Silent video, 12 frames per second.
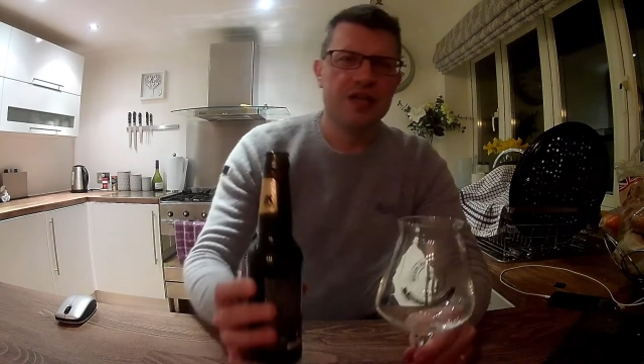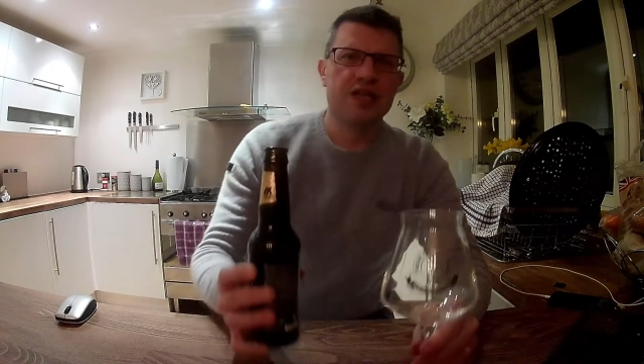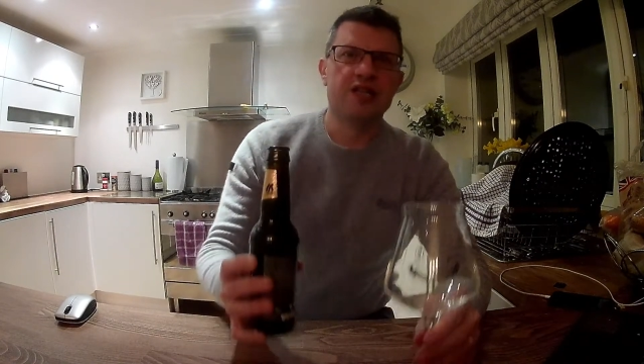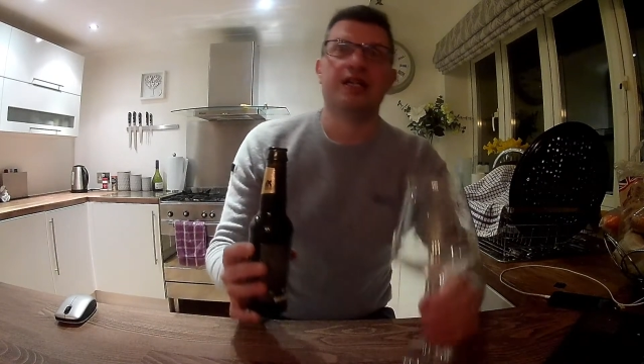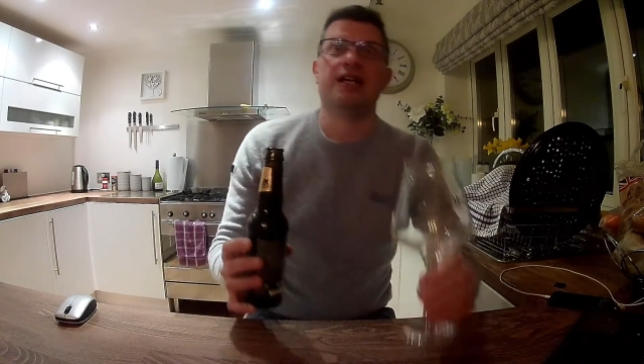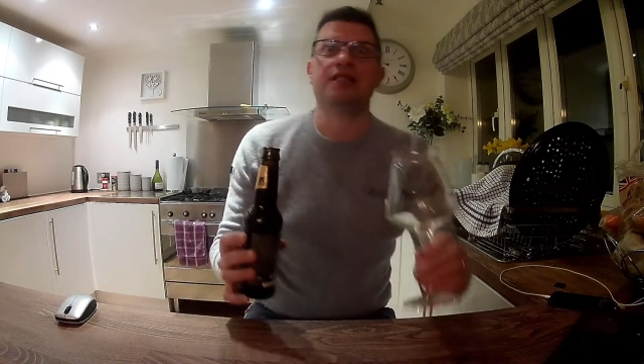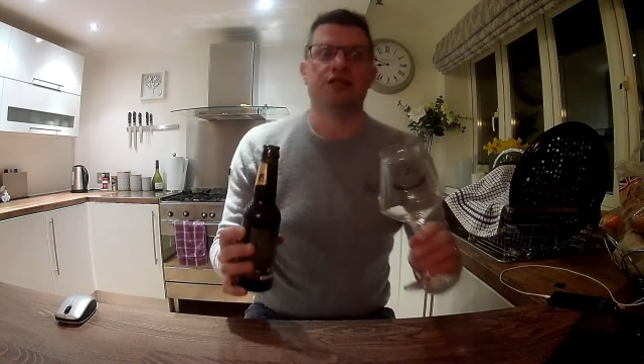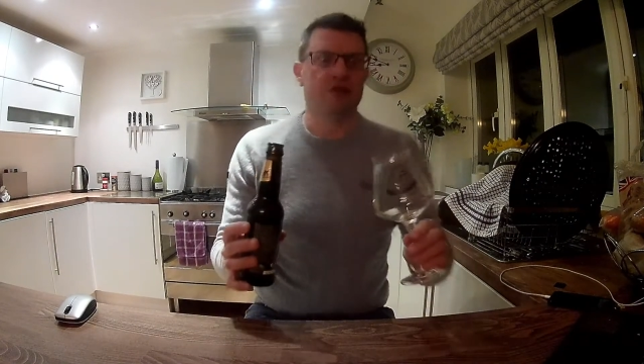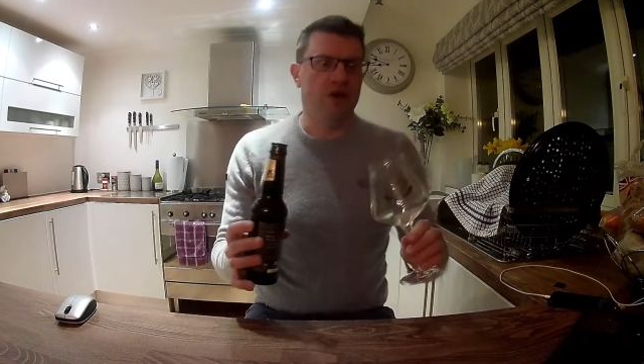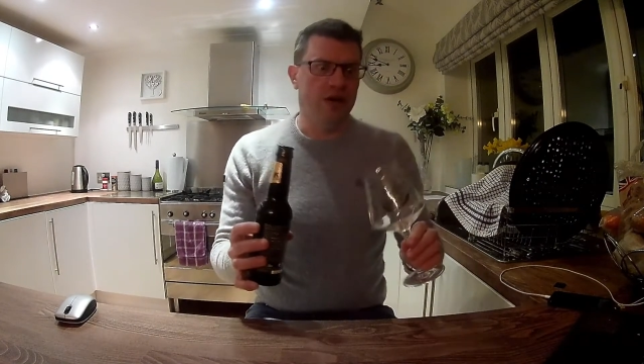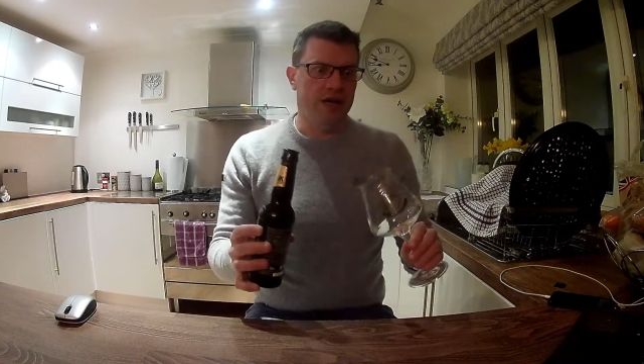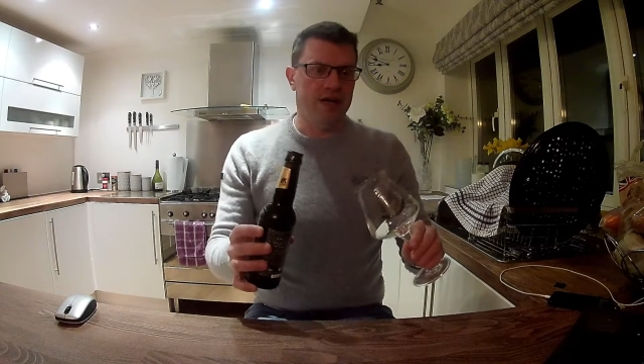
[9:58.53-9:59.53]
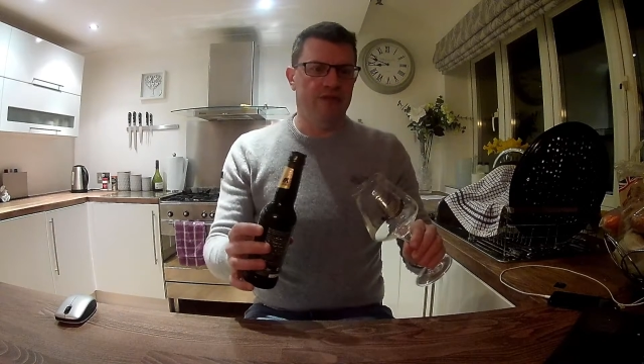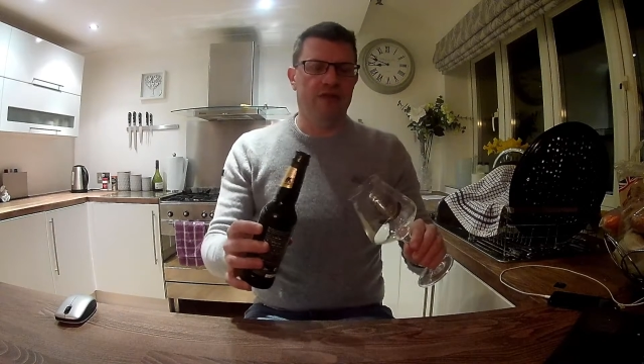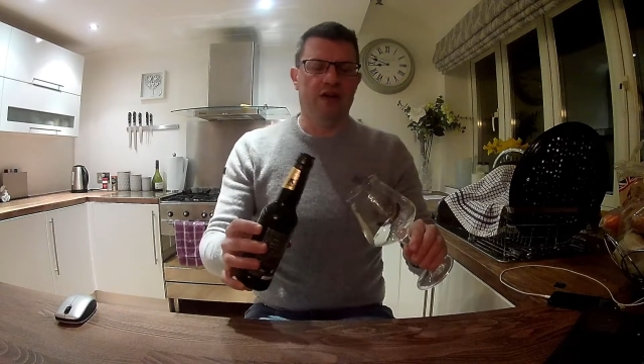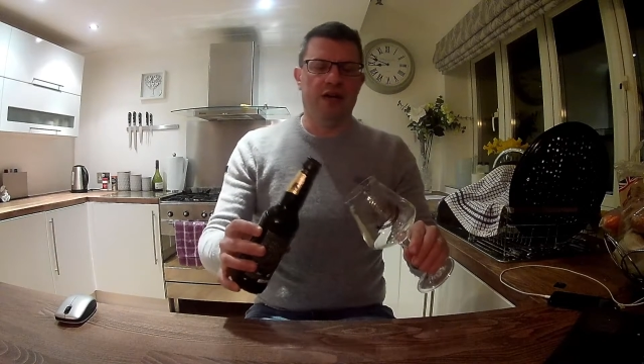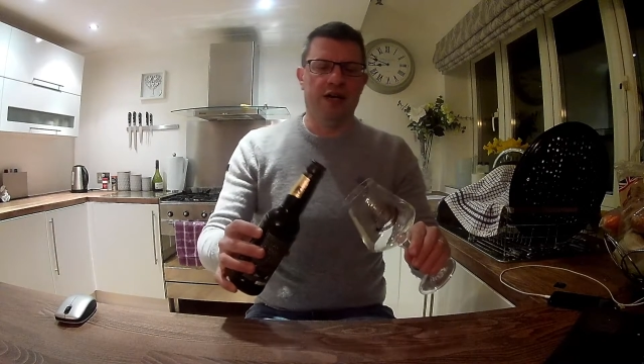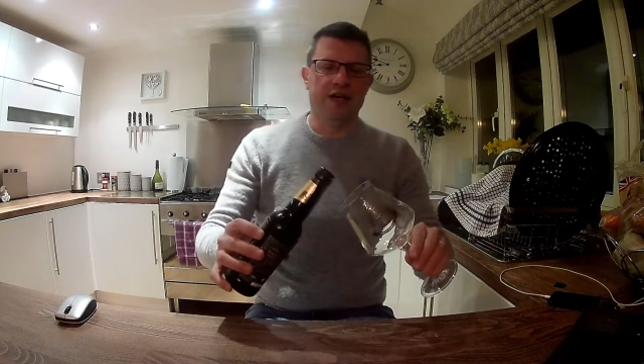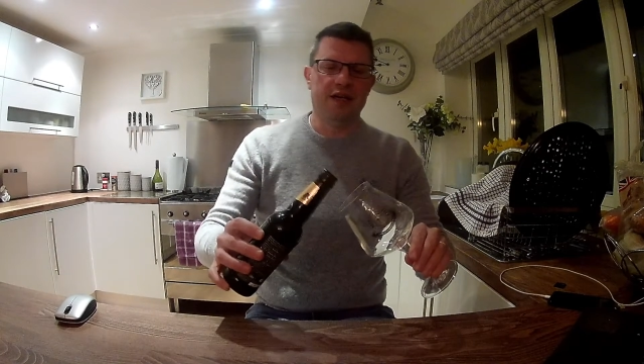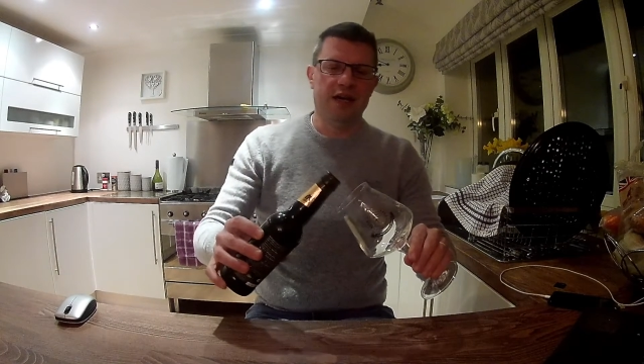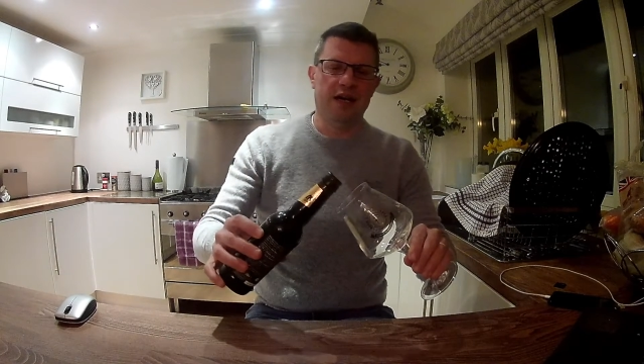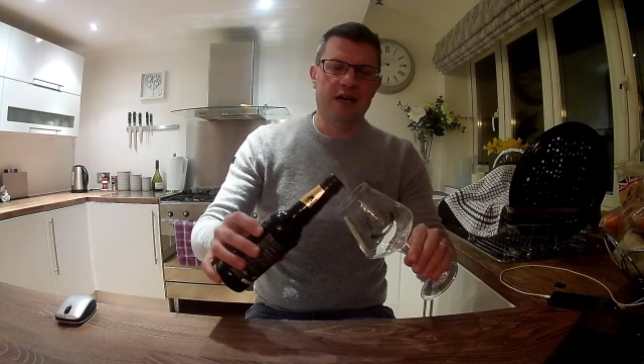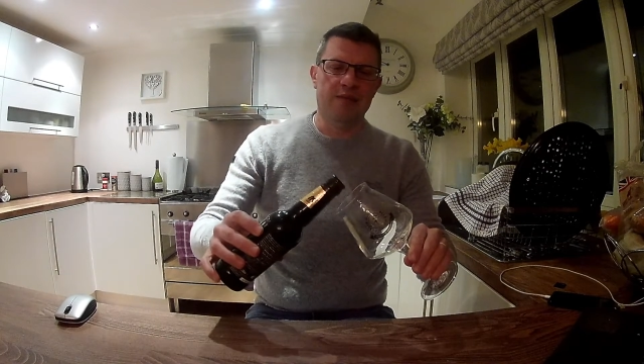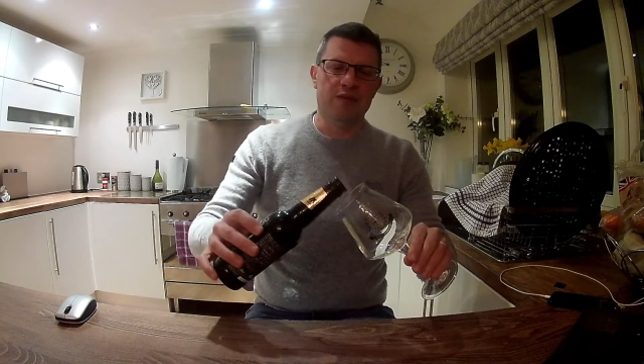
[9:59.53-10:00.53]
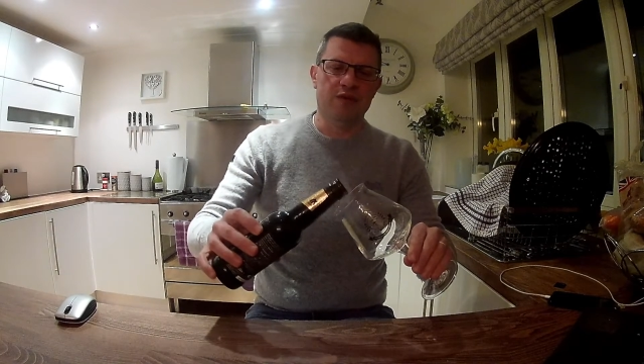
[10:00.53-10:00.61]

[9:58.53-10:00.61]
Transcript: satisfying if you like um,